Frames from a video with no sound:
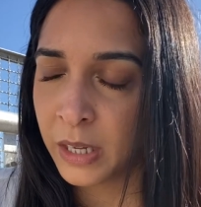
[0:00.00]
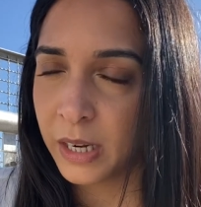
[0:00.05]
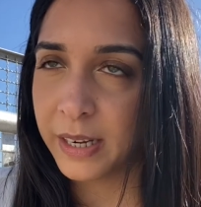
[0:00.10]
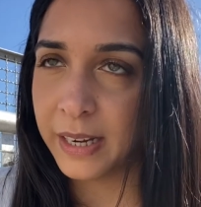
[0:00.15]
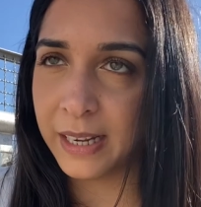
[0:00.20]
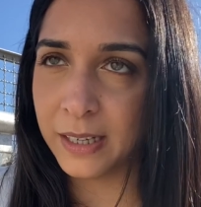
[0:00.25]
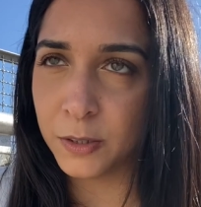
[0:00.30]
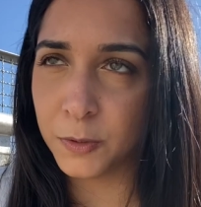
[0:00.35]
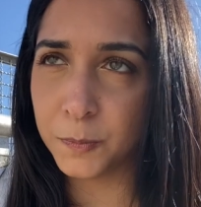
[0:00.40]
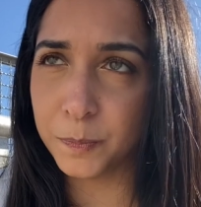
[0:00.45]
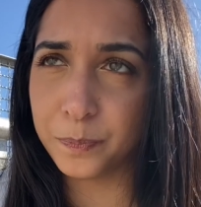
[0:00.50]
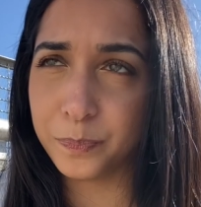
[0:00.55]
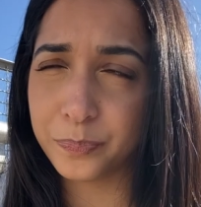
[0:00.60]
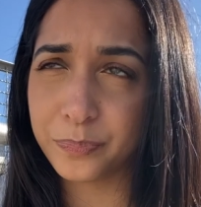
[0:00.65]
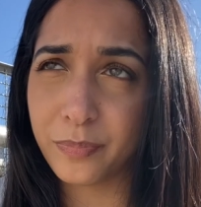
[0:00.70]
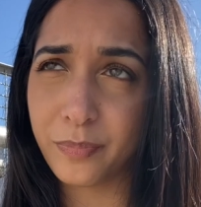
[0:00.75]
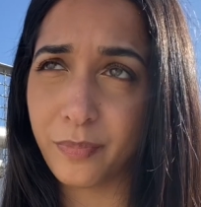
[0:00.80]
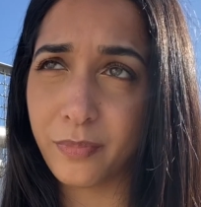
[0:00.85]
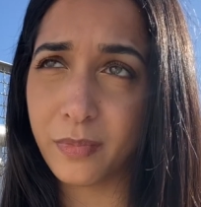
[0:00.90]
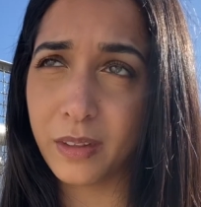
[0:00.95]
Now,
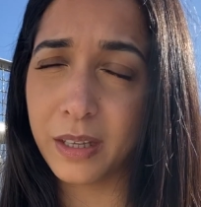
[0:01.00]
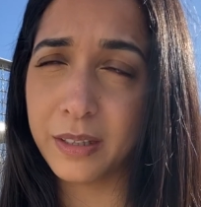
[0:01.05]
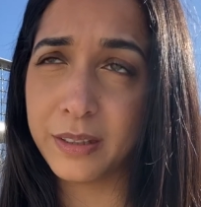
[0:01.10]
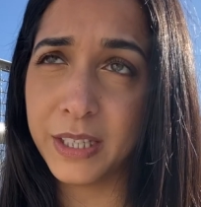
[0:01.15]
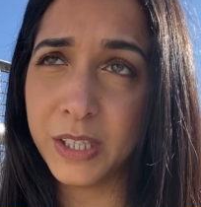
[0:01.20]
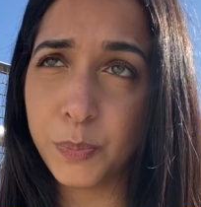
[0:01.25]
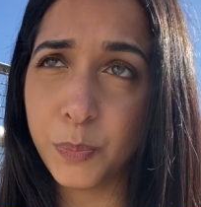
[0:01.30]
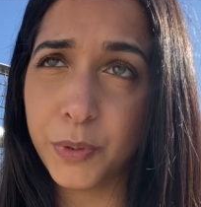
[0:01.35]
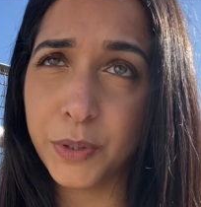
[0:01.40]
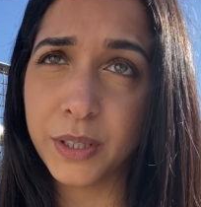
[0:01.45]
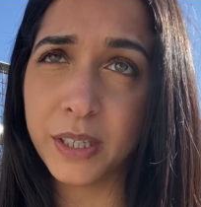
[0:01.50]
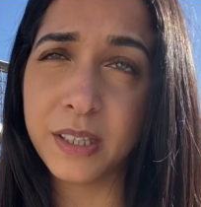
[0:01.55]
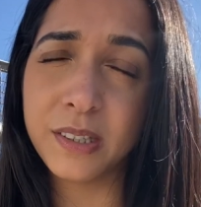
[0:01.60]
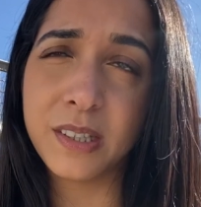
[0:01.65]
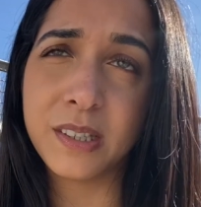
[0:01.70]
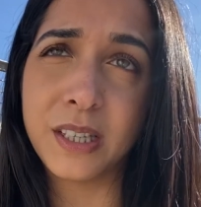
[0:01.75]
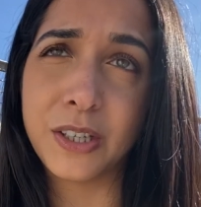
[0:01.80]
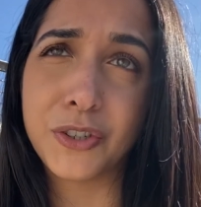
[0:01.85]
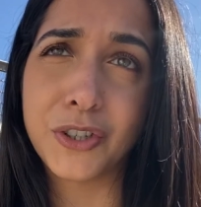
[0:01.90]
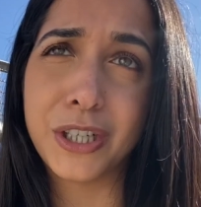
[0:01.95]
this book is
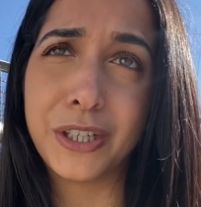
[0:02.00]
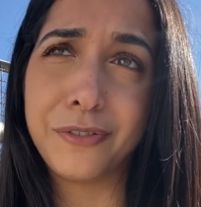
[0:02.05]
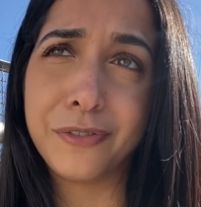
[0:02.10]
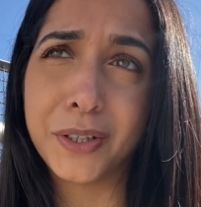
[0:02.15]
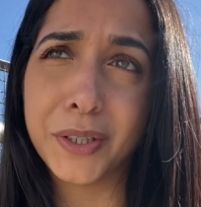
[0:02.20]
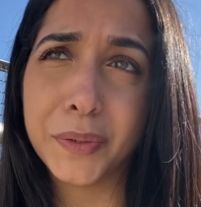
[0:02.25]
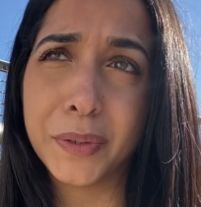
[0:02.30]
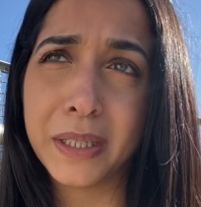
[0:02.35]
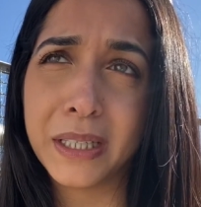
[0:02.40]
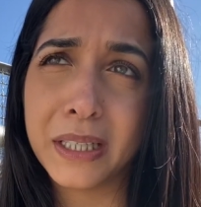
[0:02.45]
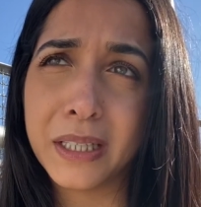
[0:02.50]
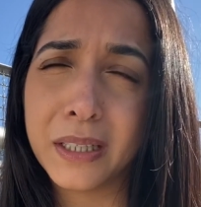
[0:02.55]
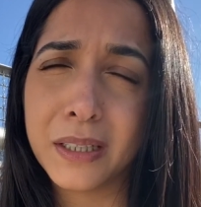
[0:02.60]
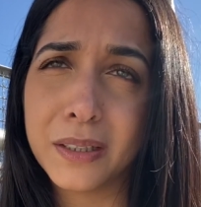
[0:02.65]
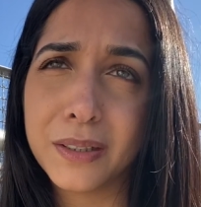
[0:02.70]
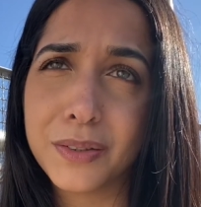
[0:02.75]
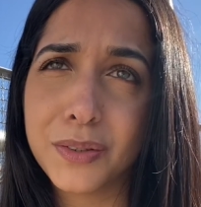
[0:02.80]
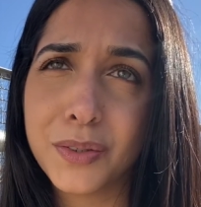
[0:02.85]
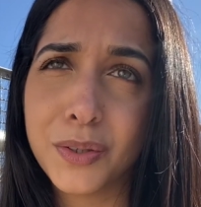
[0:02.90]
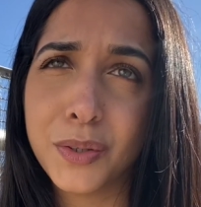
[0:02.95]
essentially following
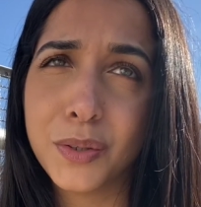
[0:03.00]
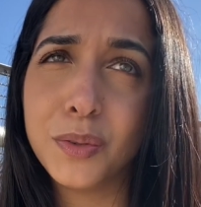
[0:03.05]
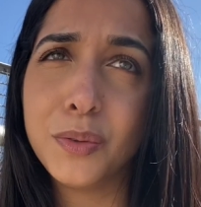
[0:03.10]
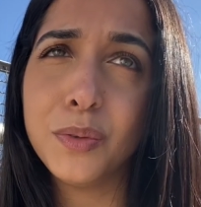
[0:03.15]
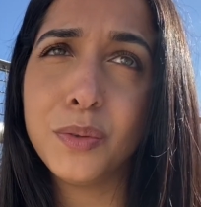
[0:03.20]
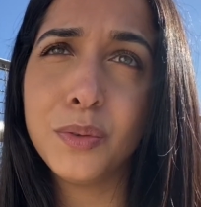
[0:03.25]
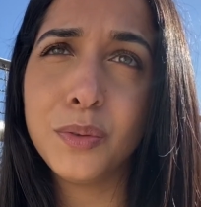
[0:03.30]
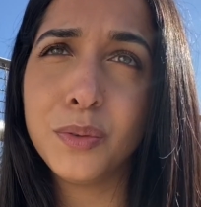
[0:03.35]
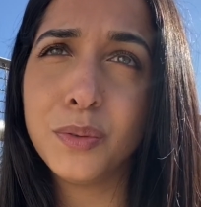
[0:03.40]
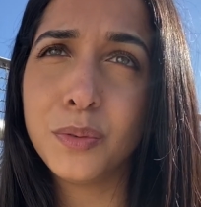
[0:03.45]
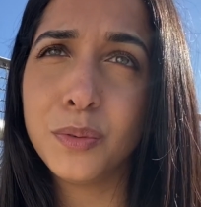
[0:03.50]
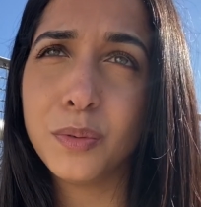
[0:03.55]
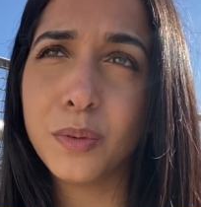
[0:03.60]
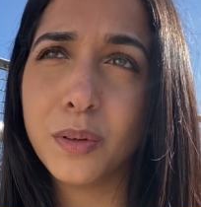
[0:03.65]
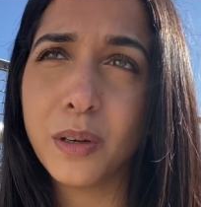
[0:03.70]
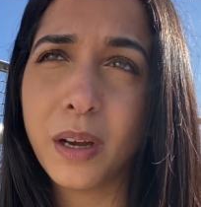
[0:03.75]
two